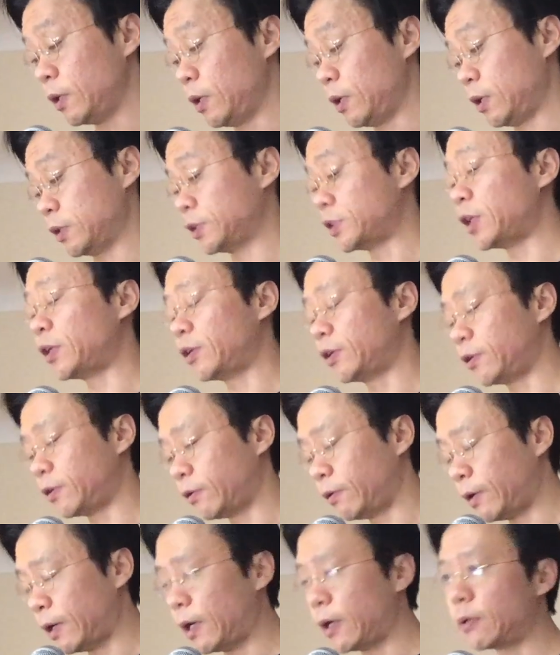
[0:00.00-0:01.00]
center
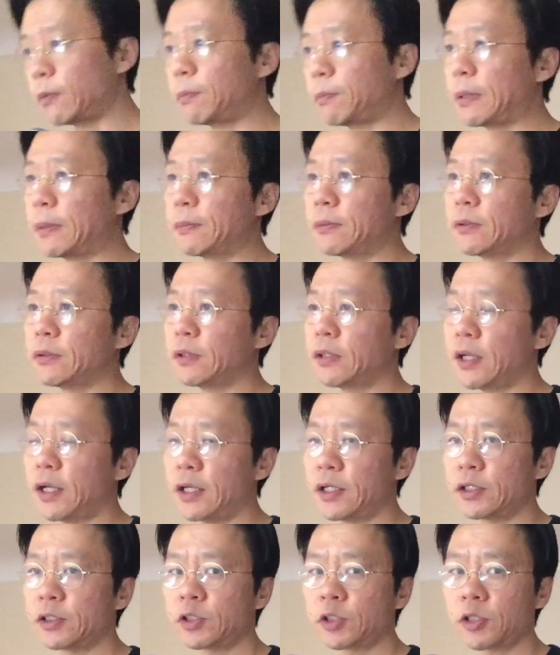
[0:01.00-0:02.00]
around people
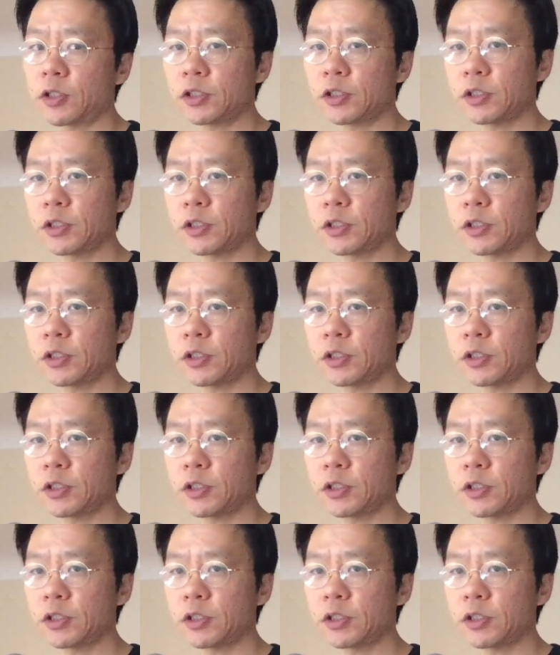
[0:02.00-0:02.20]
like Charles